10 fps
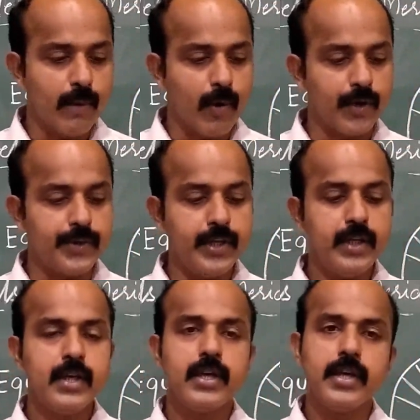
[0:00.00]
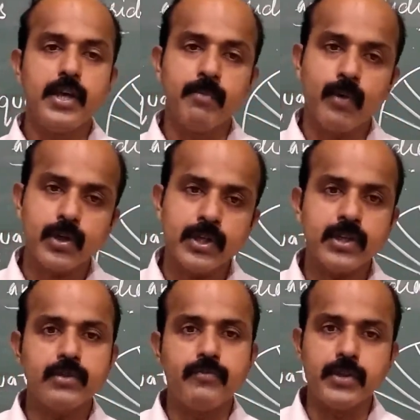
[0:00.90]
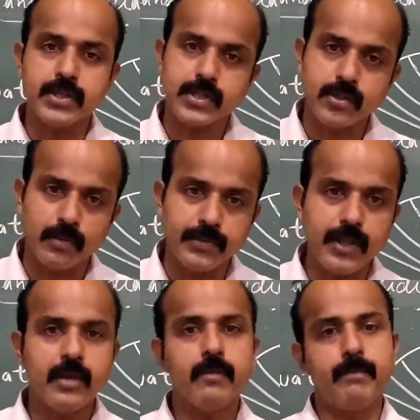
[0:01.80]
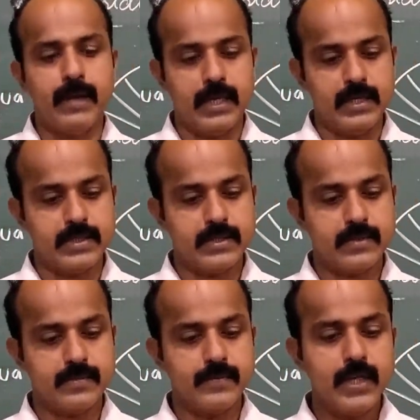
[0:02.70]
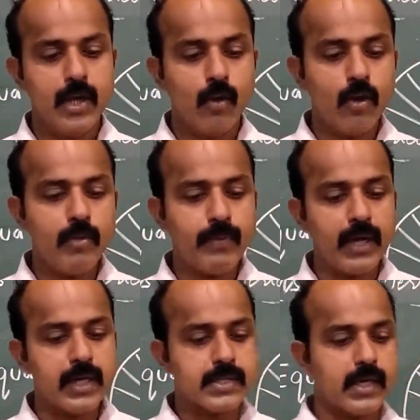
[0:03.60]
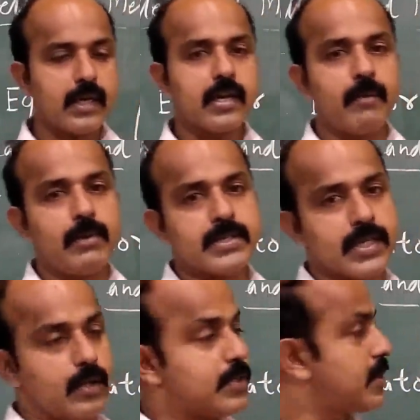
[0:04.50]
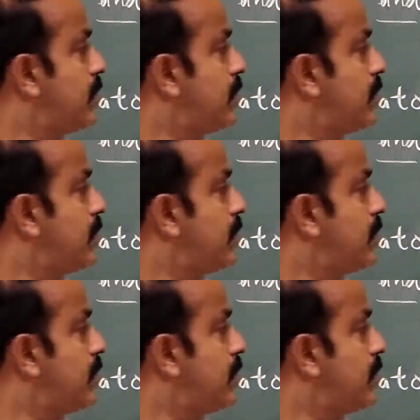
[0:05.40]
about the important features of the parallels. All parallels are complete circles.